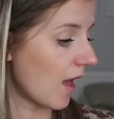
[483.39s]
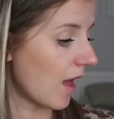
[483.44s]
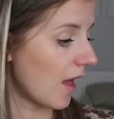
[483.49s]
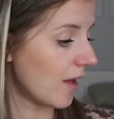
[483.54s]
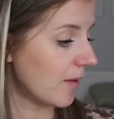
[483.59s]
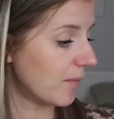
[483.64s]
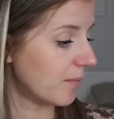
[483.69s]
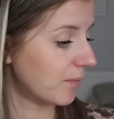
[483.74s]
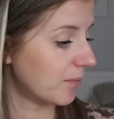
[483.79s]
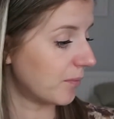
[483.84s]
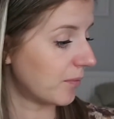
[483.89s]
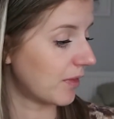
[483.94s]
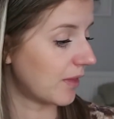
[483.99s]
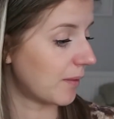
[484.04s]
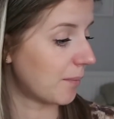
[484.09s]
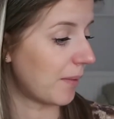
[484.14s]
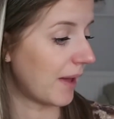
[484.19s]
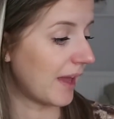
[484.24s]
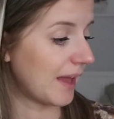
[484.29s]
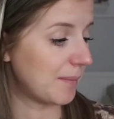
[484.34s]

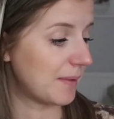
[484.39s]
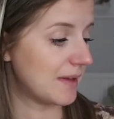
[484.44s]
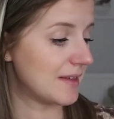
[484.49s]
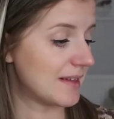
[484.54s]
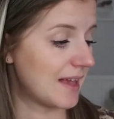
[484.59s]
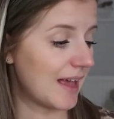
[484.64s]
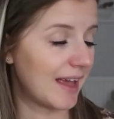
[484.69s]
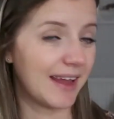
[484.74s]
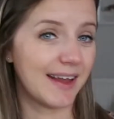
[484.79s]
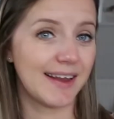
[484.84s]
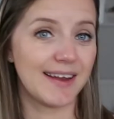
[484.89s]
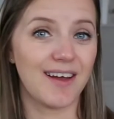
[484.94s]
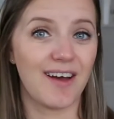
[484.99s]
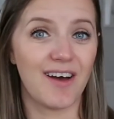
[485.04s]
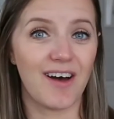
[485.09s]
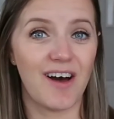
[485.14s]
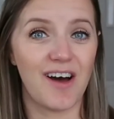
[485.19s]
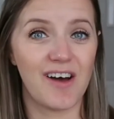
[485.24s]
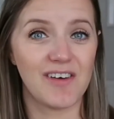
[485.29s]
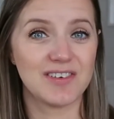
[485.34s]
The baby's
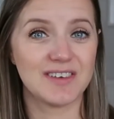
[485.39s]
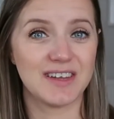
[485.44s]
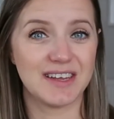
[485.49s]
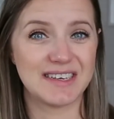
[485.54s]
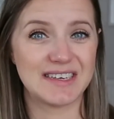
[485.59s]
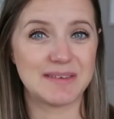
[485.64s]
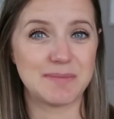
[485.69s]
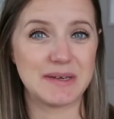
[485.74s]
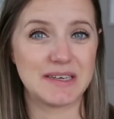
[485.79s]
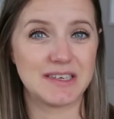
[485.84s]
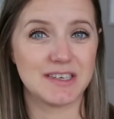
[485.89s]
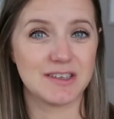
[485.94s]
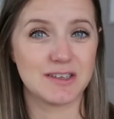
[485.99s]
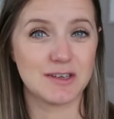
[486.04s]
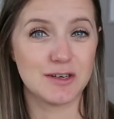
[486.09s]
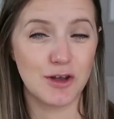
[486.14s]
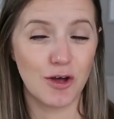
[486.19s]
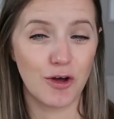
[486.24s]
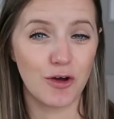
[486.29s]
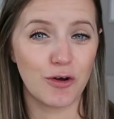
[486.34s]
8.5
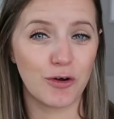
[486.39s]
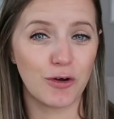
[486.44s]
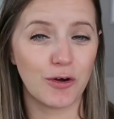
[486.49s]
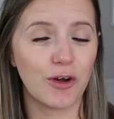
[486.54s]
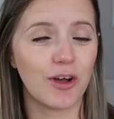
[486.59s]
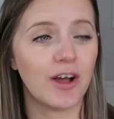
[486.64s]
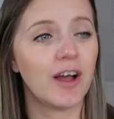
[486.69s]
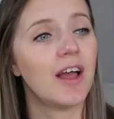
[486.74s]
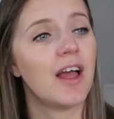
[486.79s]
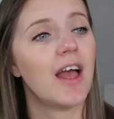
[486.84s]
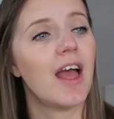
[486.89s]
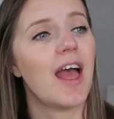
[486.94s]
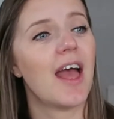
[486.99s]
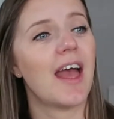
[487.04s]
centimeters long,